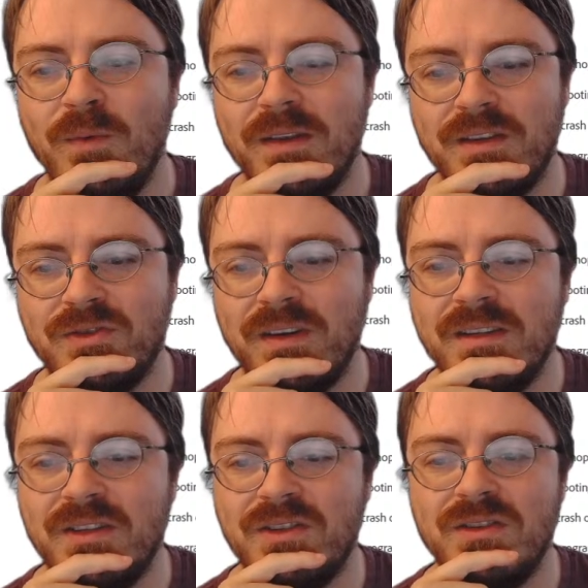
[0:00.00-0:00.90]
with this
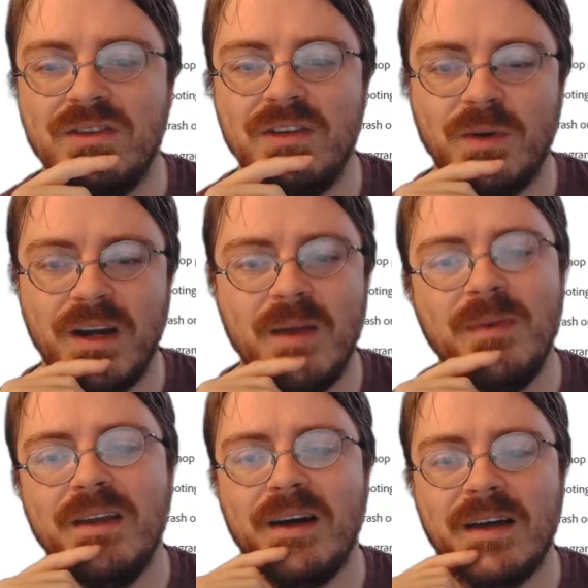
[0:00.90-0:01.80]
transition to newer
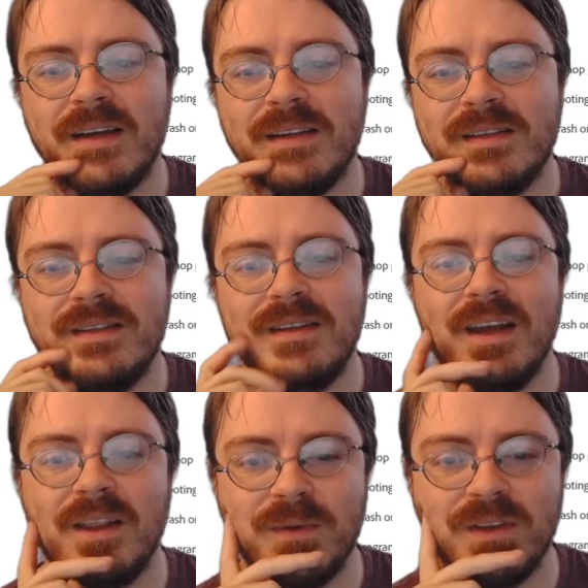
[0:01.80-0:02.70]
APIs,
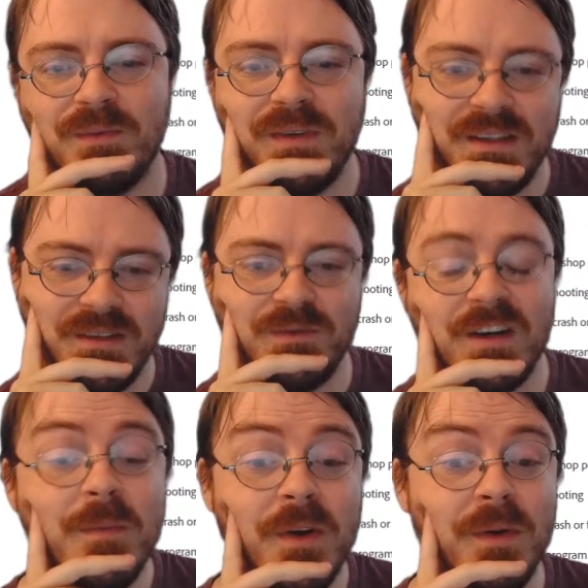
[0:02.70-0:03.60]
together with the recent
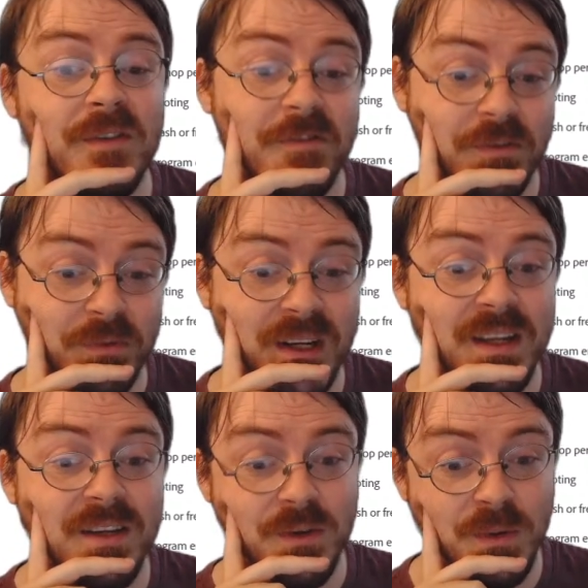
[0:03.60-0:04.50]
reboot of
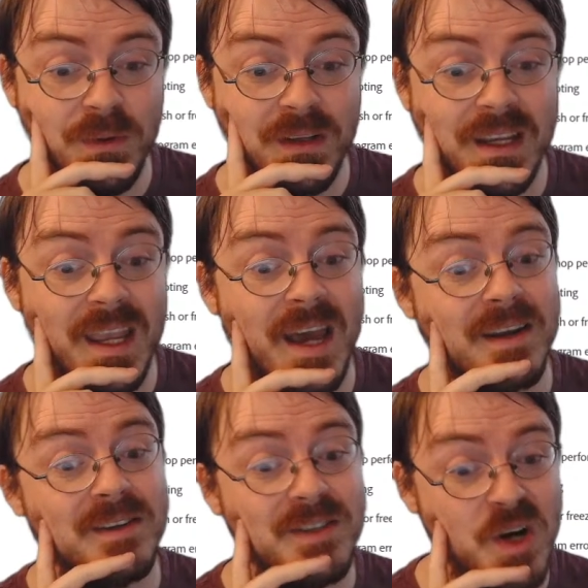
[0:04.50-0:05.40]
3D tooling
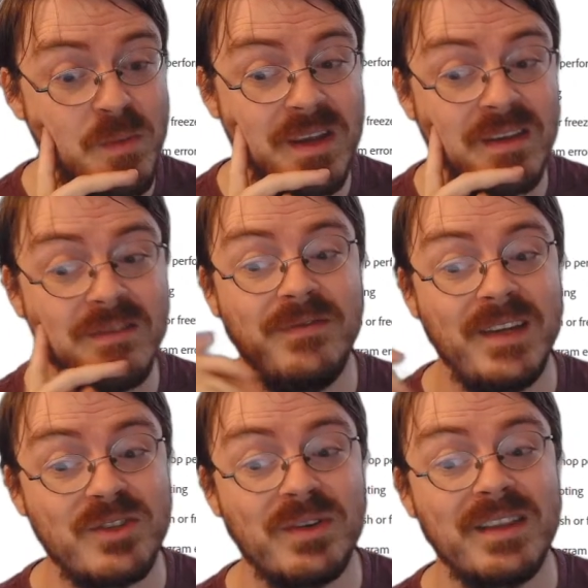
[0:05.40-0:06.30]
at Adobe
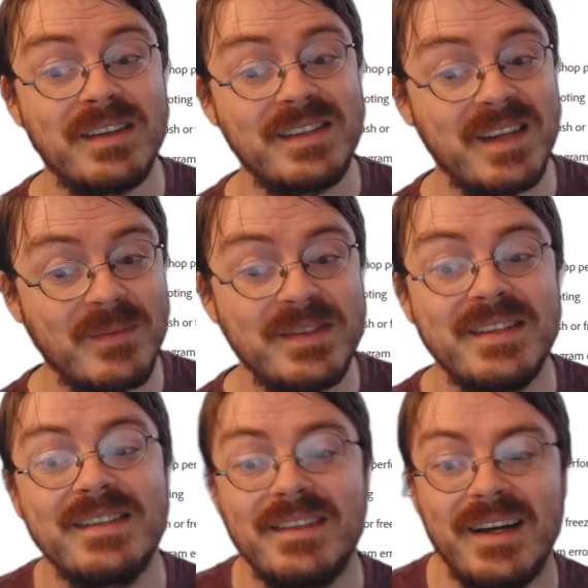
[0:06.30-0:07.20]
featuring the
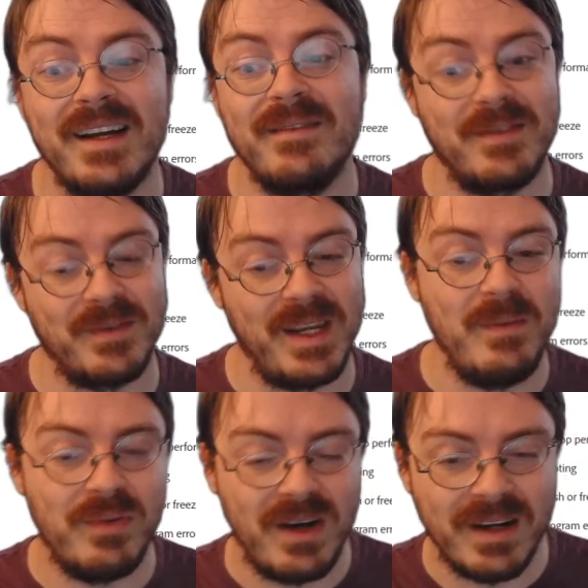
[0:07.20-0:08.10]
Substance line of
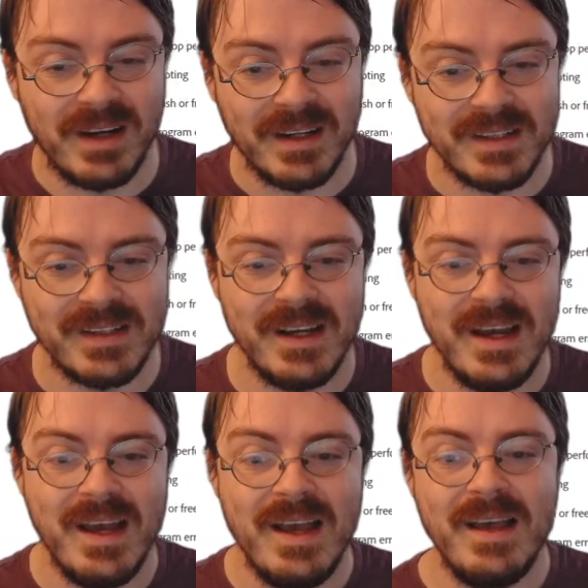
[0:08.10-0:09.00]
3D products,
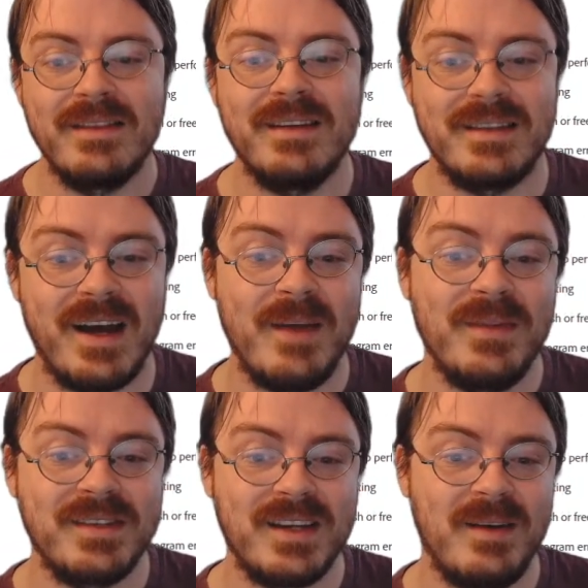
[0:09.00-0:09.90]
the
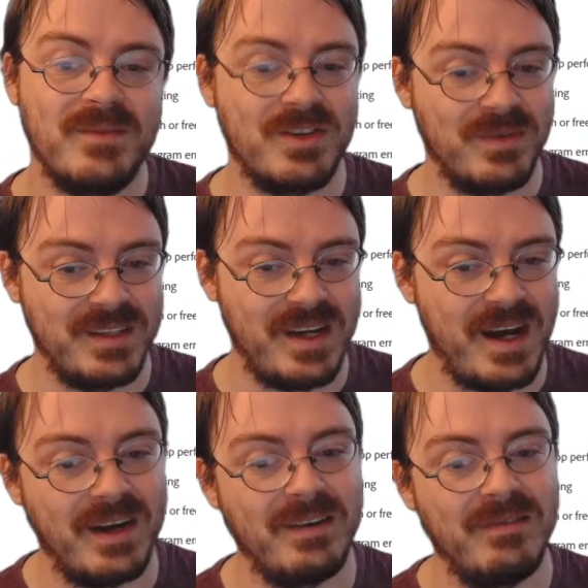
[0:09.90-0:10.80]
time has come to
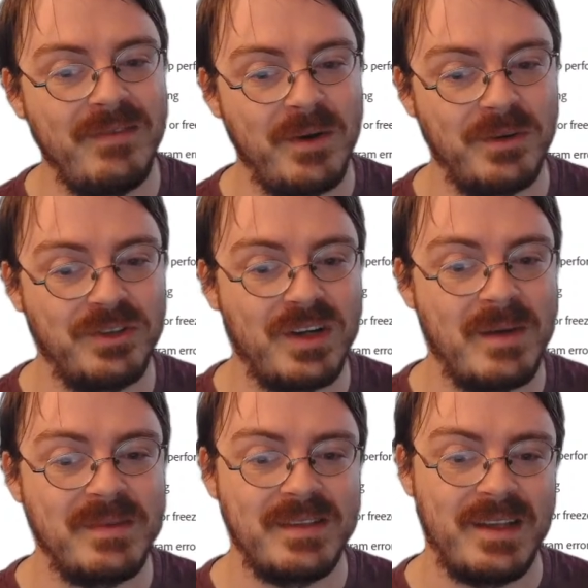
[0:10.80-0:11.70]
retire
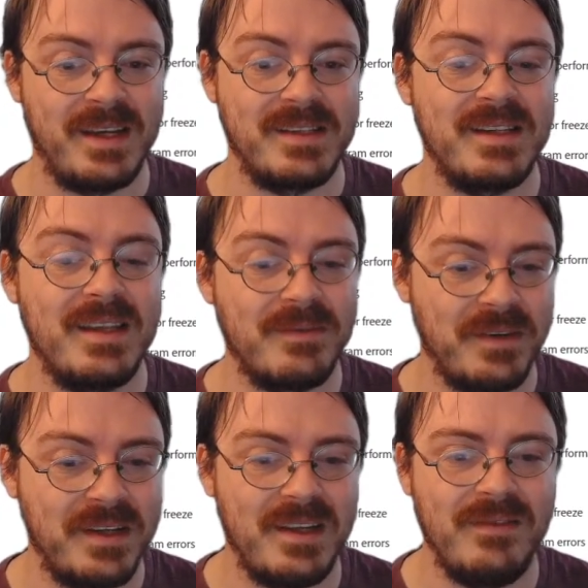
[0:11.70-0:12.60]
Photoshop's legacy
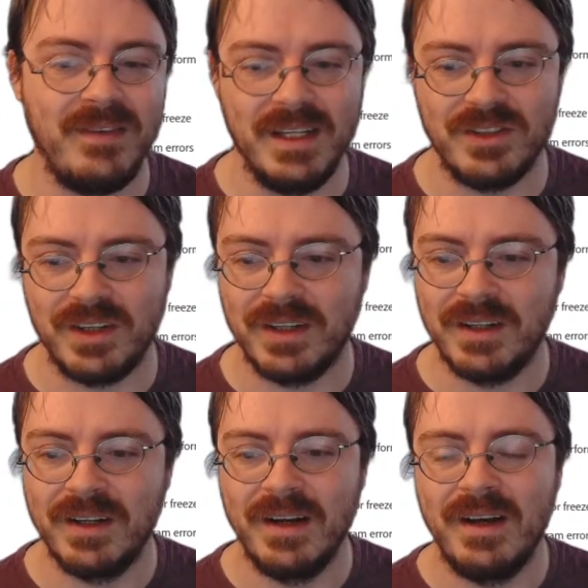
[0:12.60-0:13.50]
3D feature.
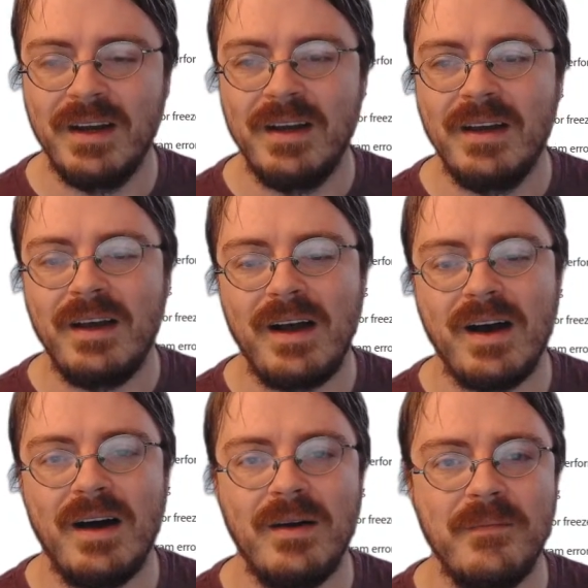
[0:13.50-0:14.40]

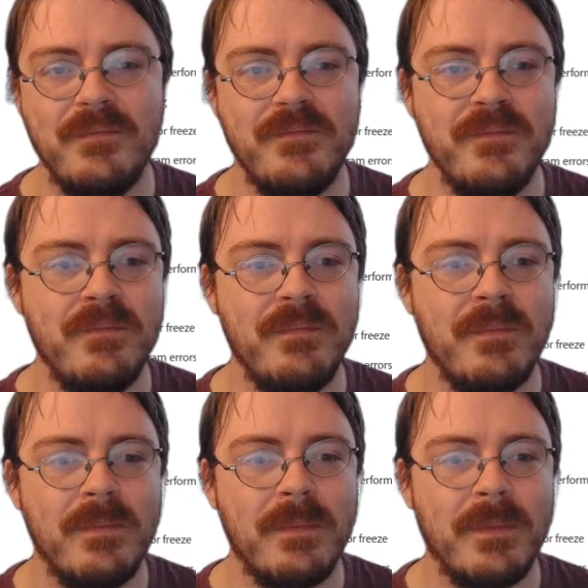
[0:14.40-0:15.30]
Um,